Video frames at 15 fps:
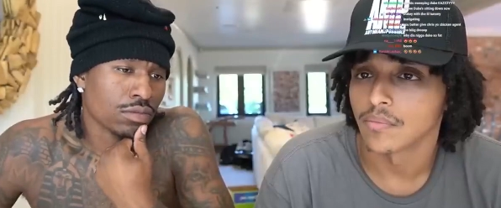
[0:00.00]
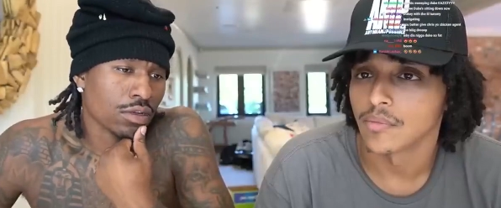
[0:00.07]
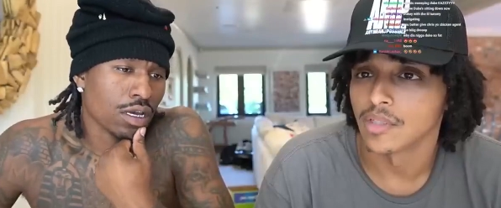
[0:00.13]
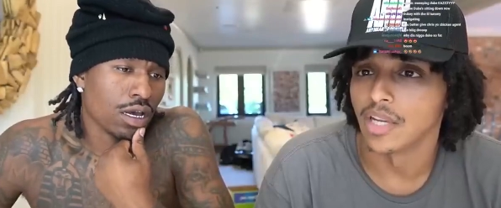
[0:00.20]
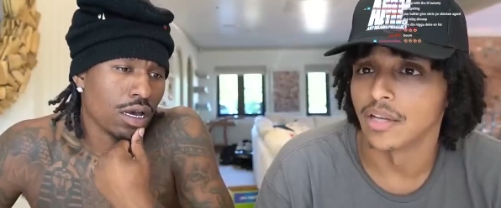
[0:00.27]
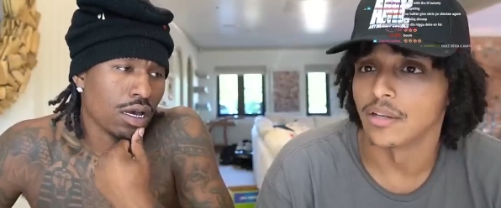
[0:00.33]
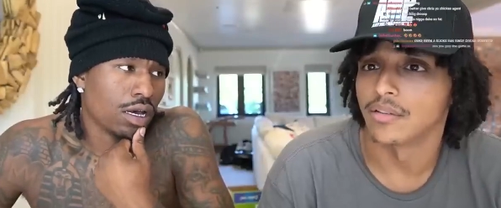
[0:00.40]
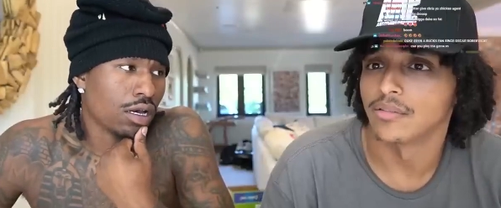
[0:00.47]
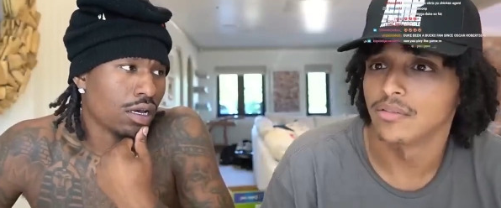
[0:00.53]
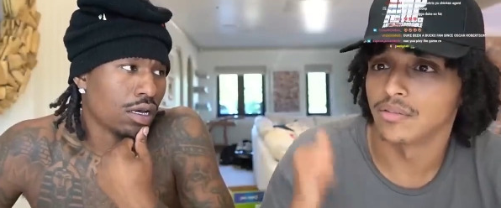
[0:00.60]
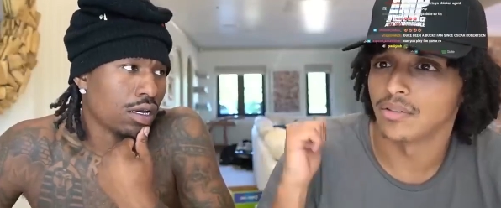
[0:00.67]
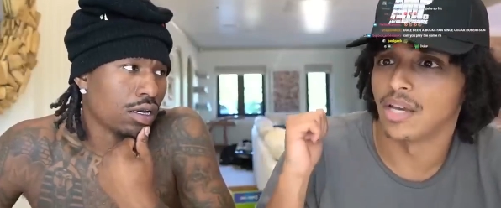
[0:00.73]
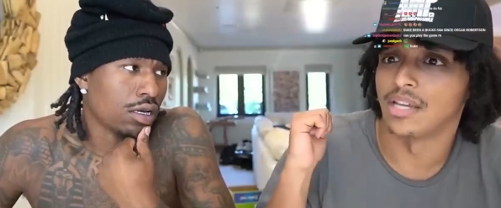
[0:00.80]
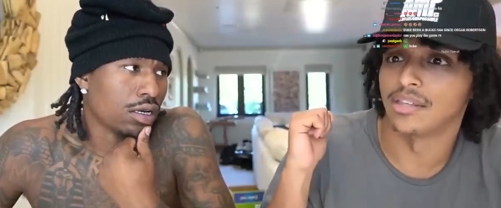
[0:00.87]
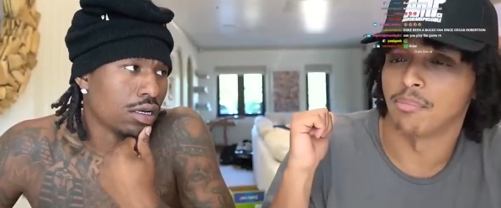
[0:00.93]
Speaker 1: Like
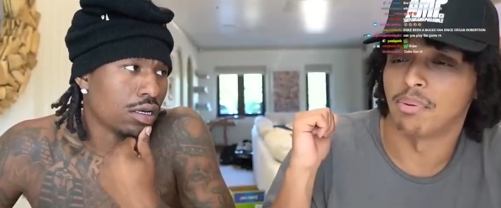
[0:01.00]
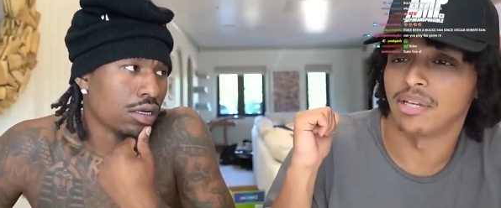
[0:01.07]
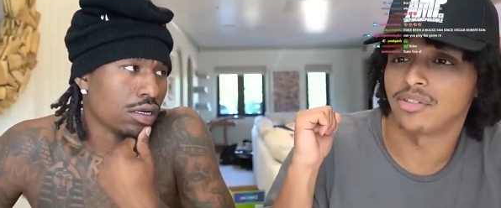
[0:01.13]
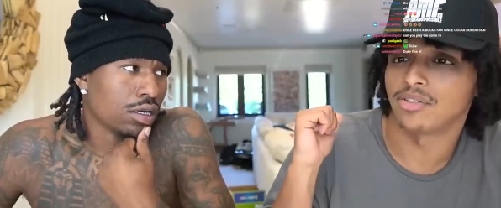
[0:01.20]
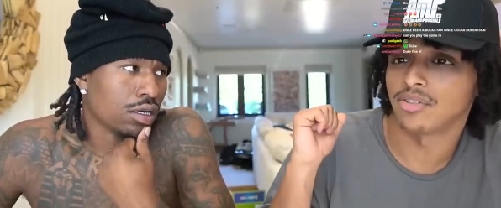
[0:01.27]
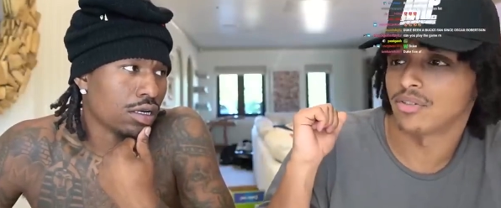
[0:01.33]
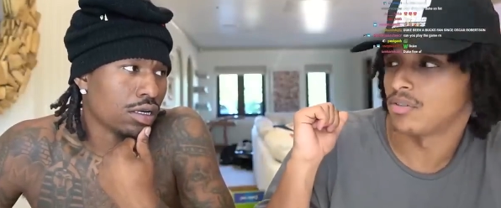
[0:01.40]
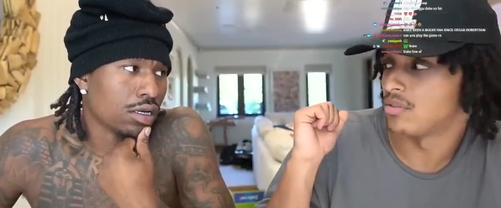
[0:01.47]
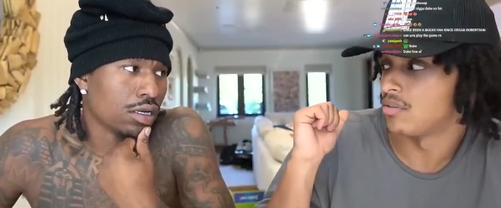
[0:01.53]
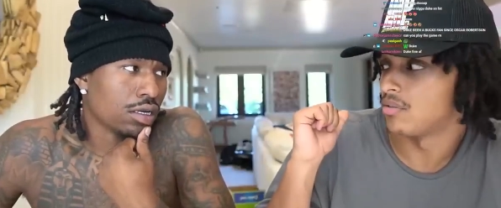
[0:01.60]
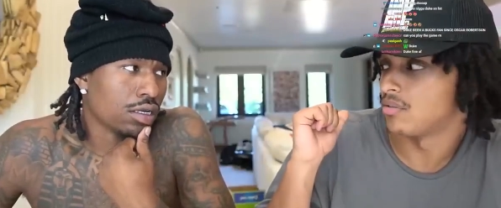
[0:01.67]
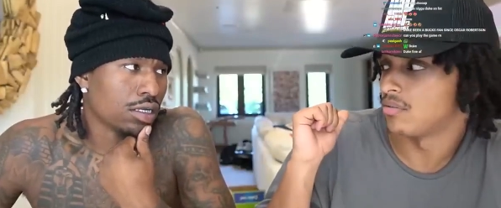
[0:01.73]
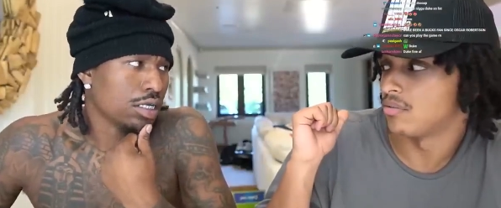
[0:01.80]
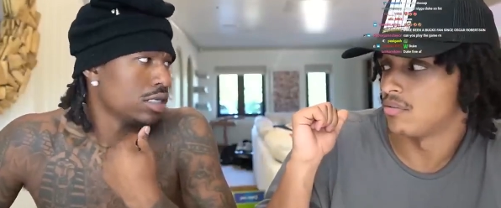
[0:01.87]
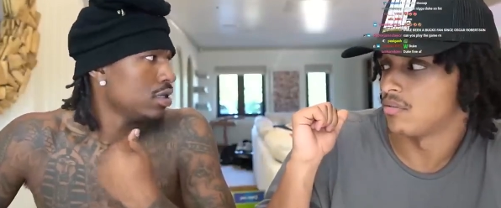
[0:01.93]
at the pitch?
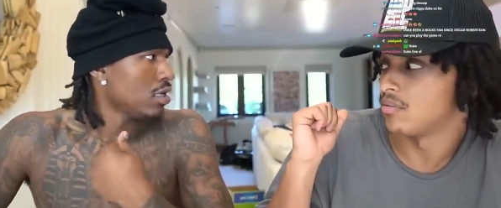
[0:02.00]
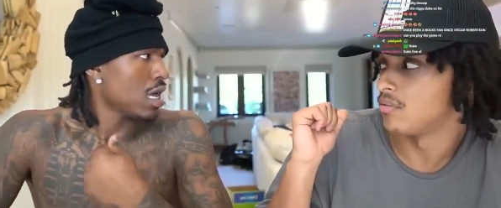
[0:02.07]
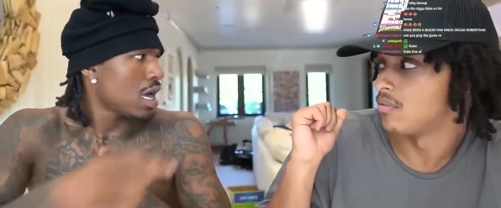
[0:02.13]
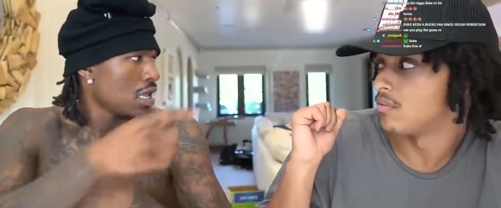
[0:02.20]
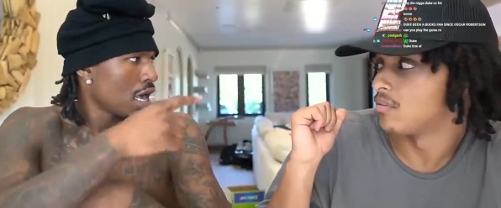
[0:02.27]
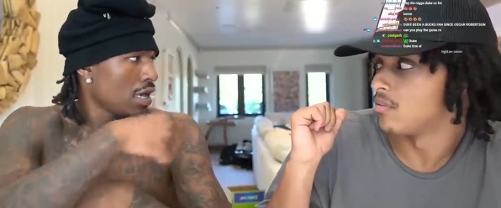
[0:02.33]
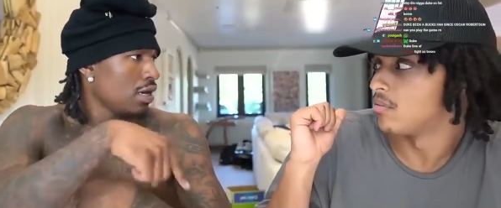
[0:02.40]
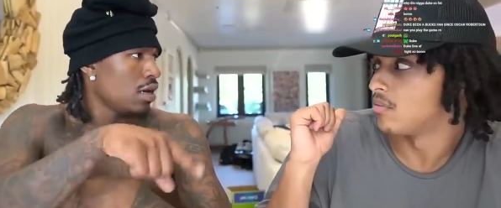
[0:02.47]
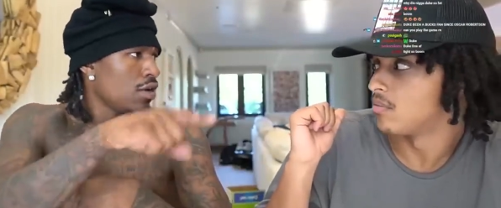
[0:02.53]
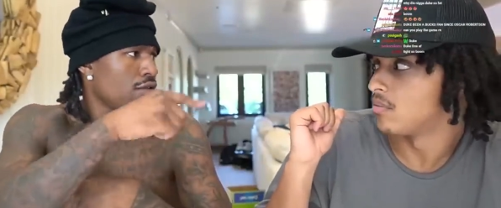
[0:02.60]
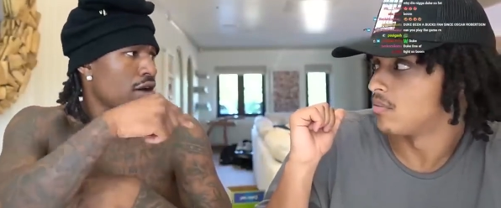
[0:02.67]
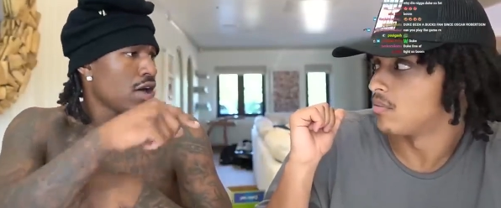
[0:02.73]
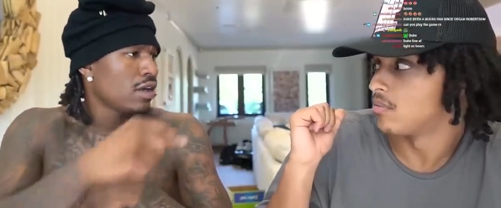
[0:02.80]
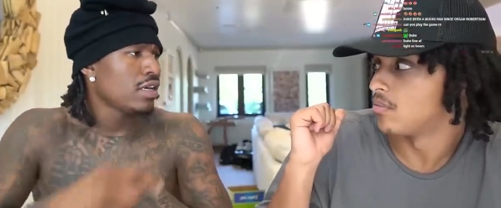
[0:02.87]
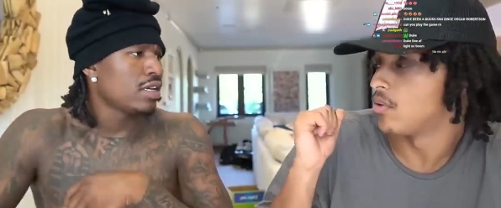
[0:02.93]
No, like
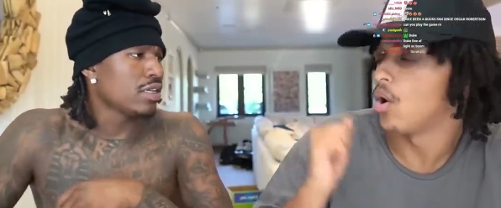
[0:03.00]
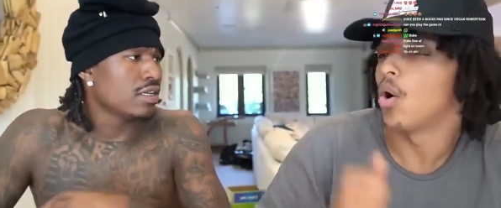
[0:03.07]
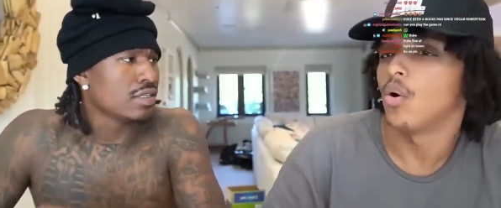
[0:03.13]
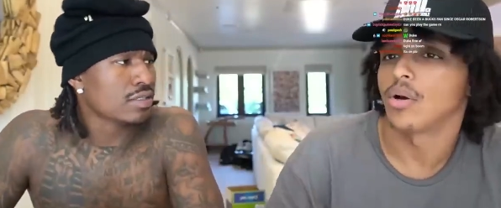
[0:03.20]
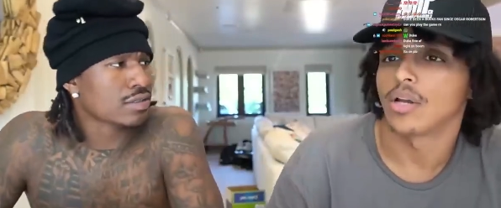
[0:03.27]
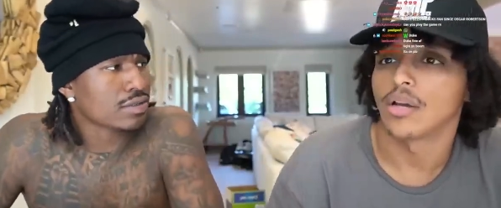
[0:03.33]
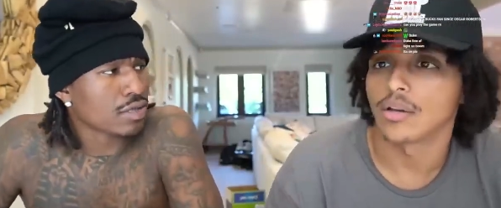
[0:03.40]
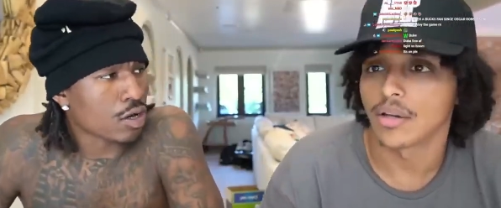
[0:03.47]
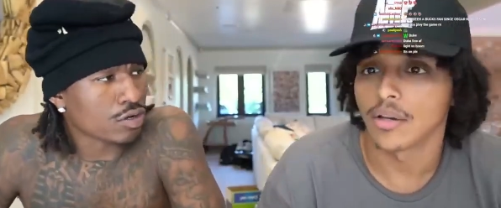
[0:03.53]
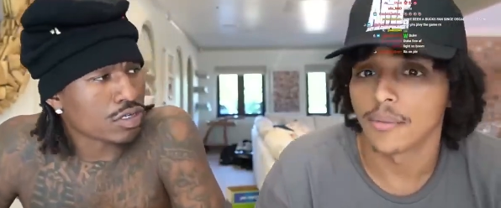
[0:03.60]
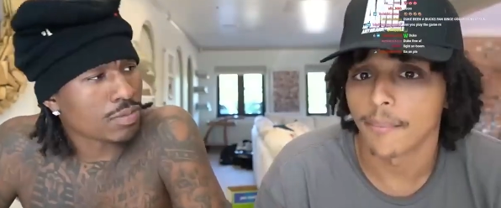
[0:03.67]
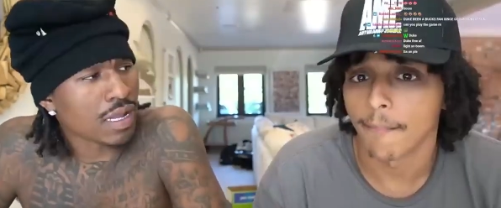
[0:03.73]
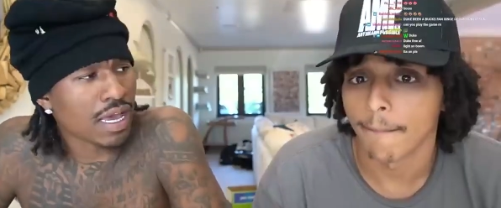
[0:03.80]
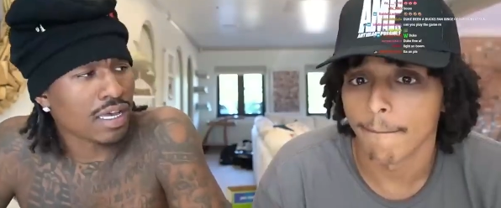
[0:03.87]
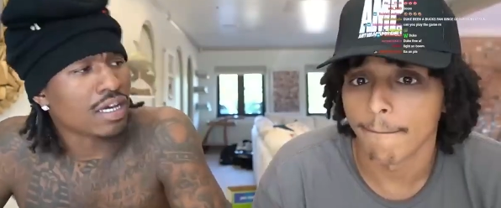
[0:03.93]
around here. Oh, okay, okay. On some
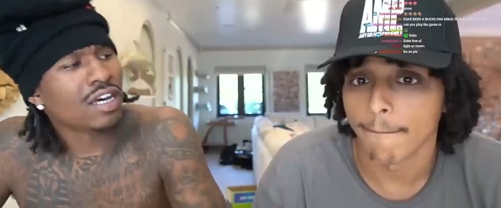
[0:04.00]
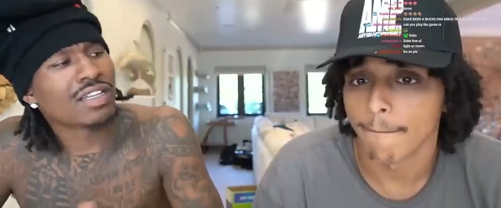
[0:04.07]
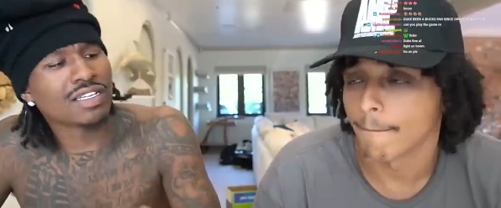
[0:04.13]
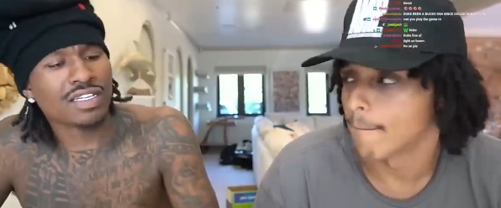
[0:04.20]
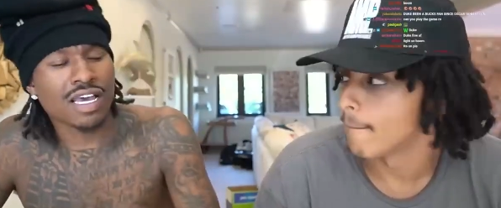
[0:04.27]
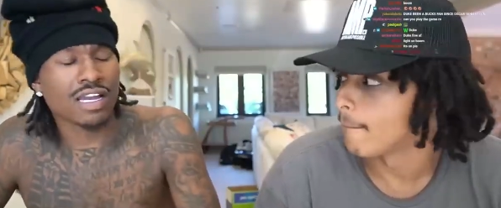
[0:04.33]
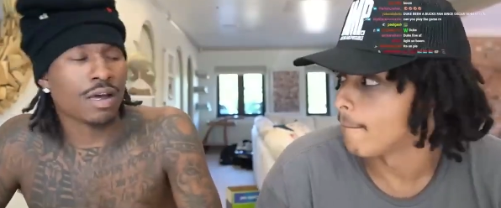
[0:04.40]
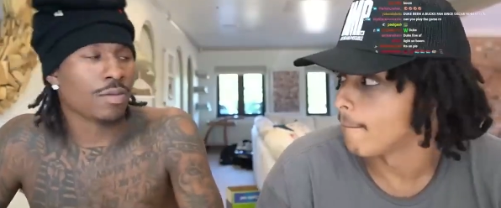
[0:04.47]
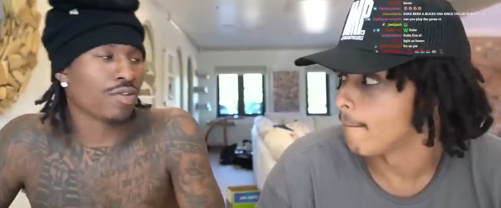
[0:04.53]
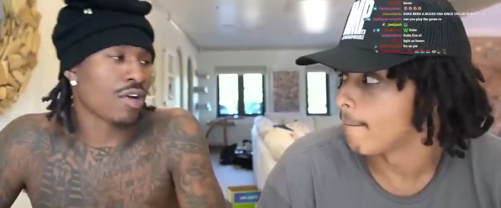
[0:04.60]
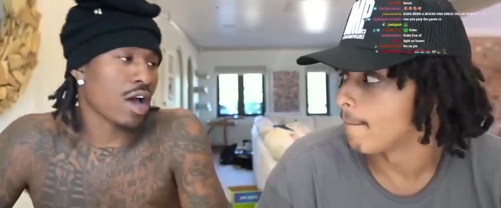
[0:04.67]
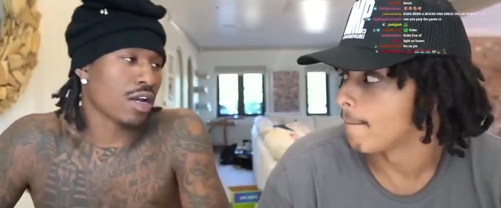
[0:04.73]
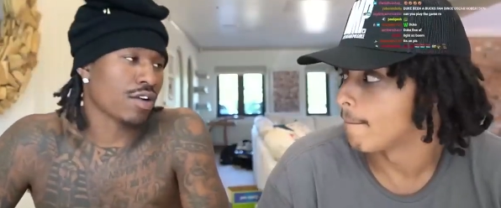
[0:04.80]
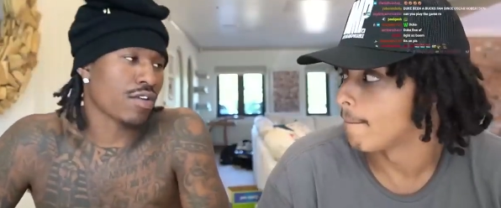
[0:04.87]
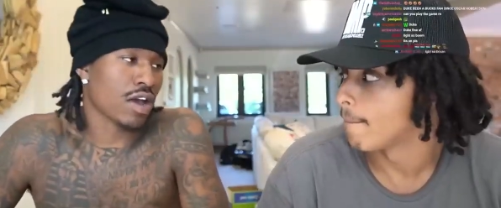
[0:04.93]
like other channel. I'm
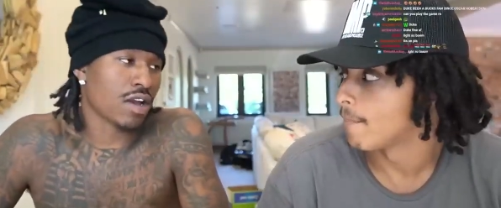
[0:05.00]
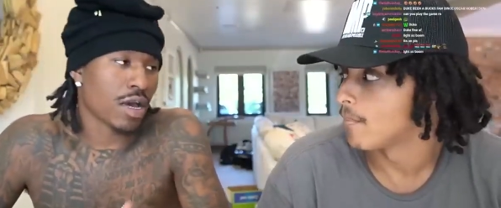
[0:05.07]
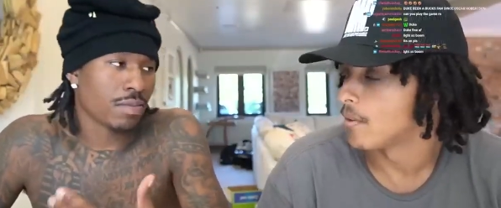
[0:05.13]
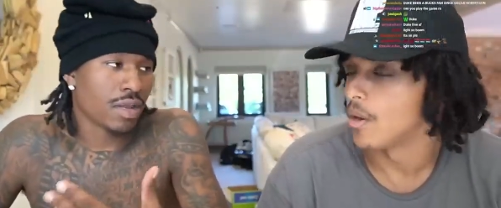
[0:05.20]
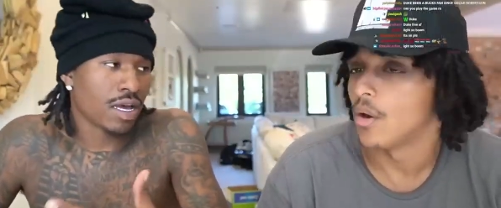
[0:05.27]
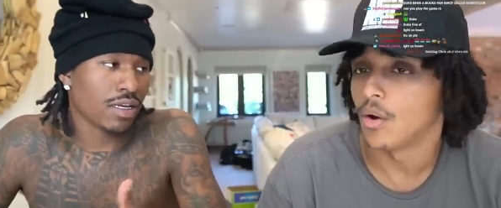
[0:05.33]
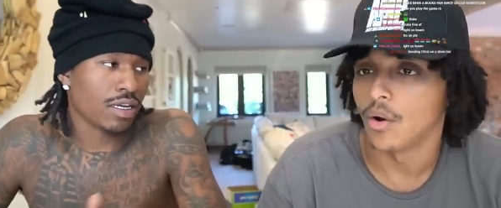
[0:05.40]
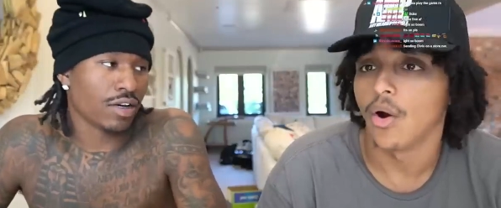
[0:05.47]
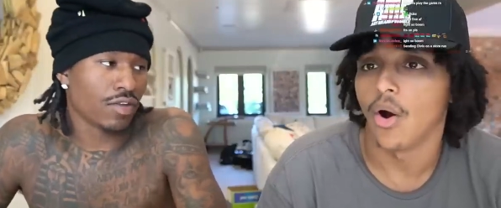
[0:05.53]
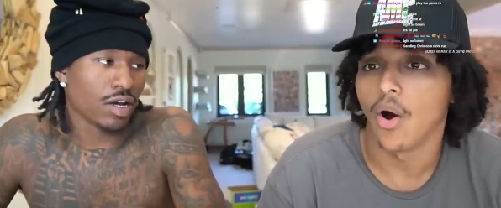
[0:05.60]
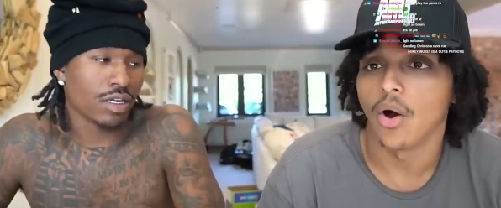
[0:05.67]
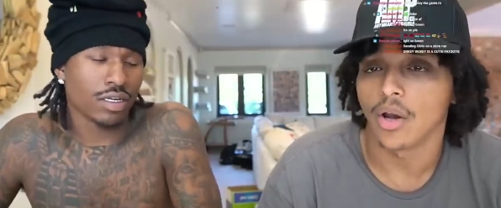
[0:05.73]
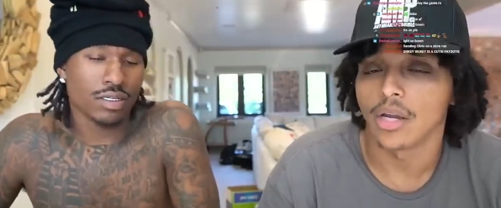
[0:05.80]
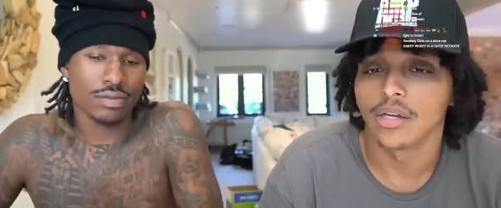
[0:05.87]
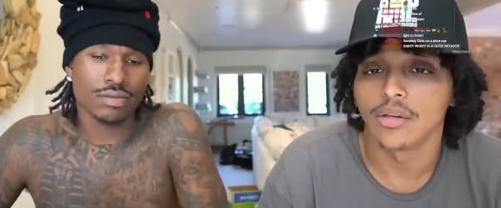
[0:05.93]
grinding right now. I'm not doing oh, right okay.